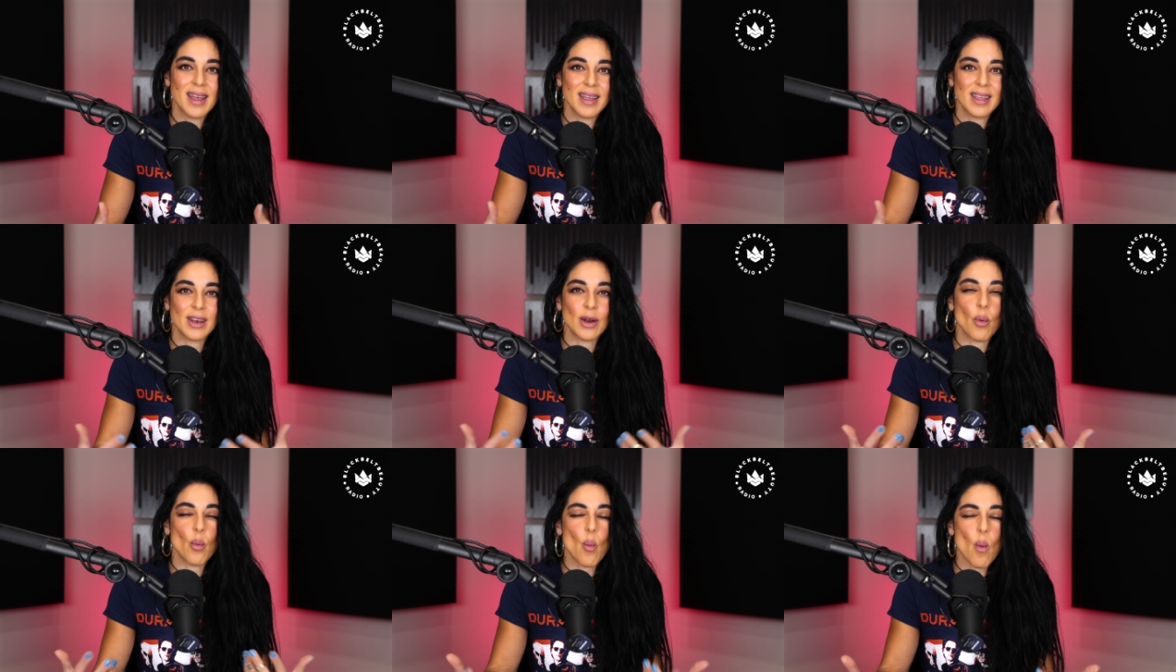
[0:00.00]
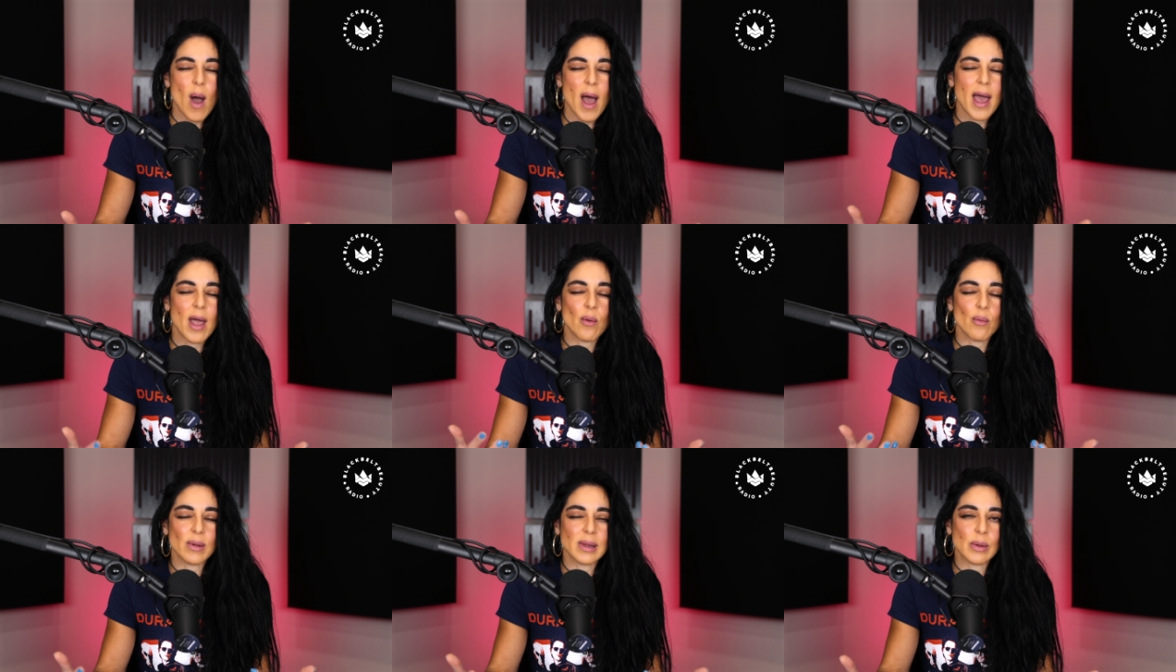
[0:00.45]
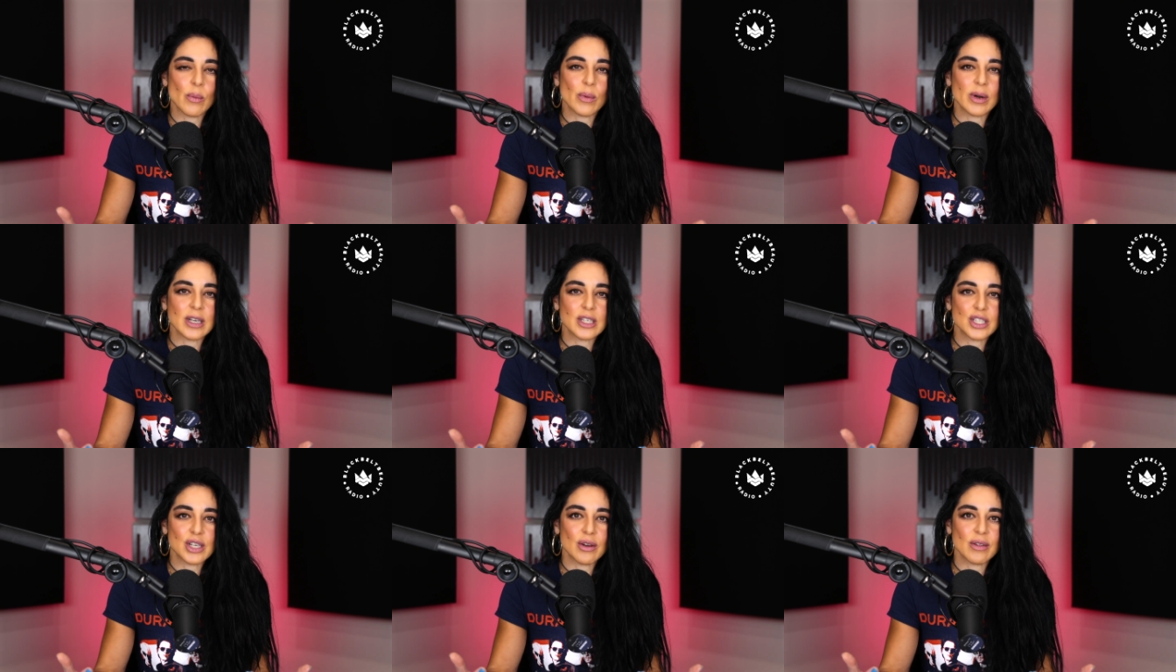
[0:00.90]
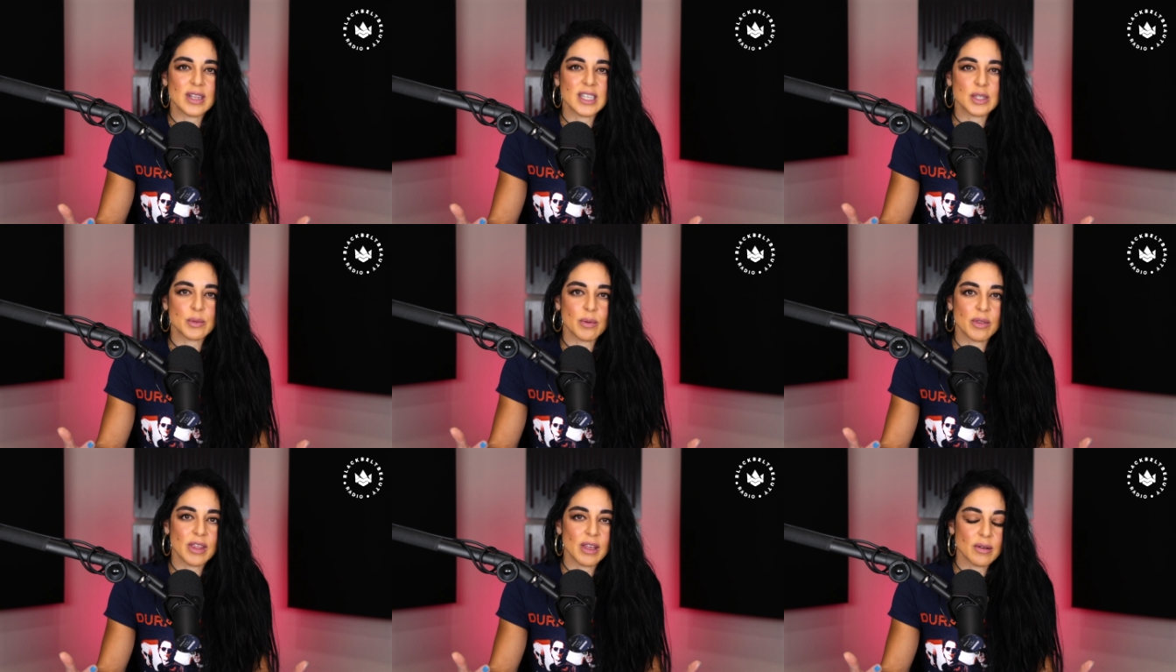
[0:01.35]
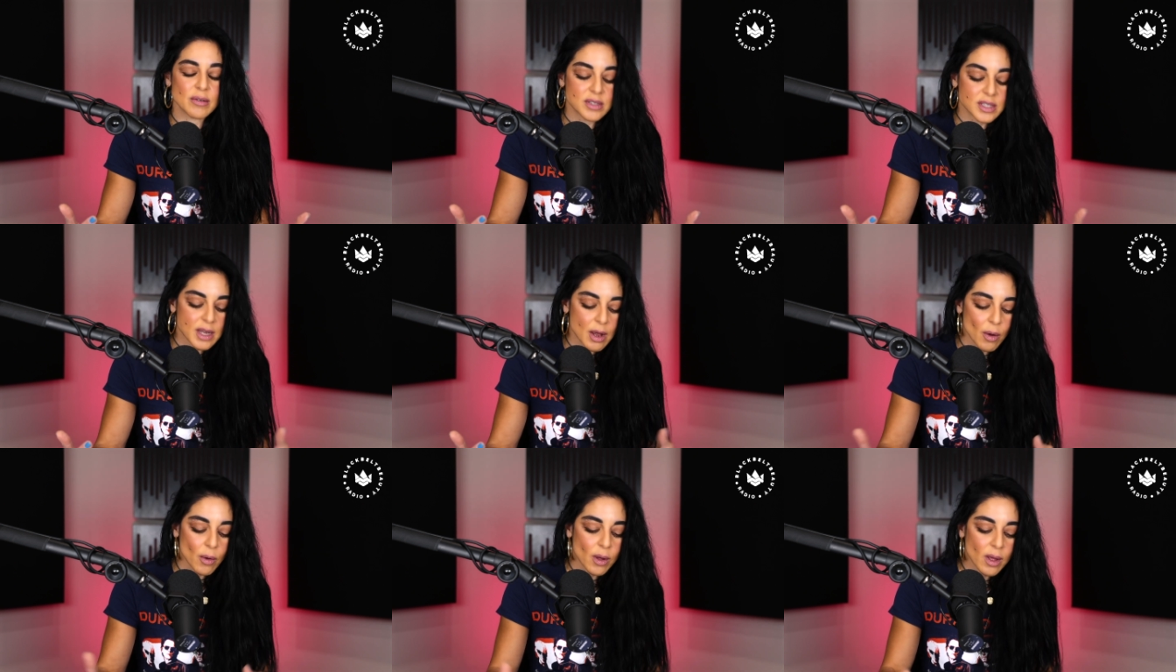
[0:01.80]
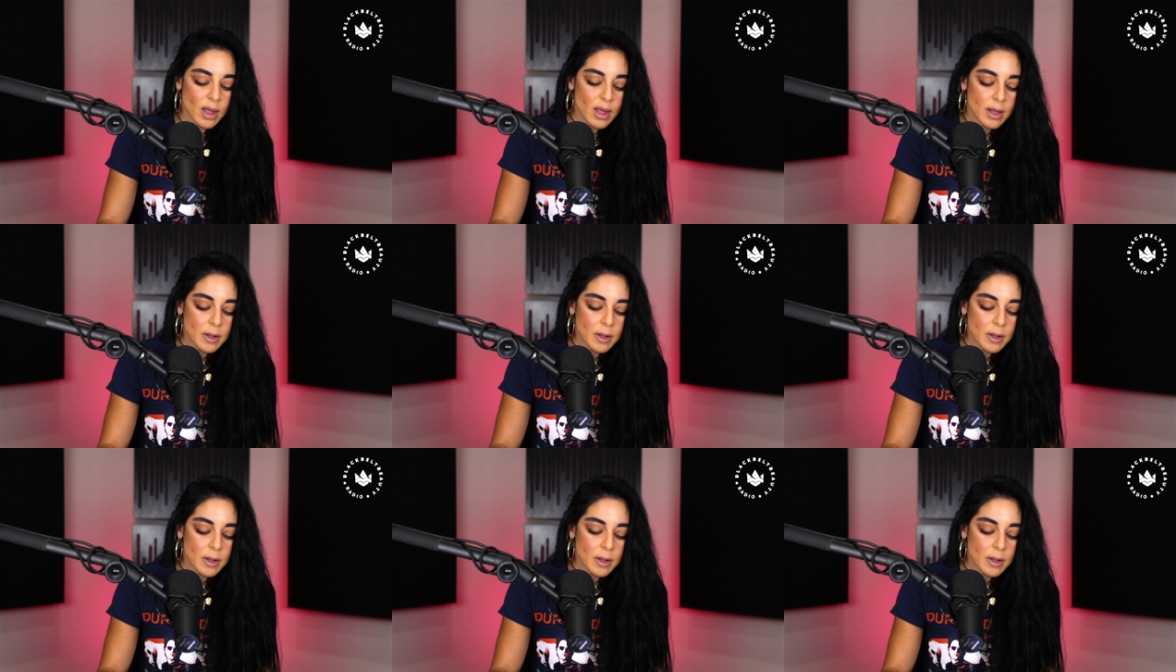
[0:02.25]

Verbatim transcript: You know why I really want to share this with you. So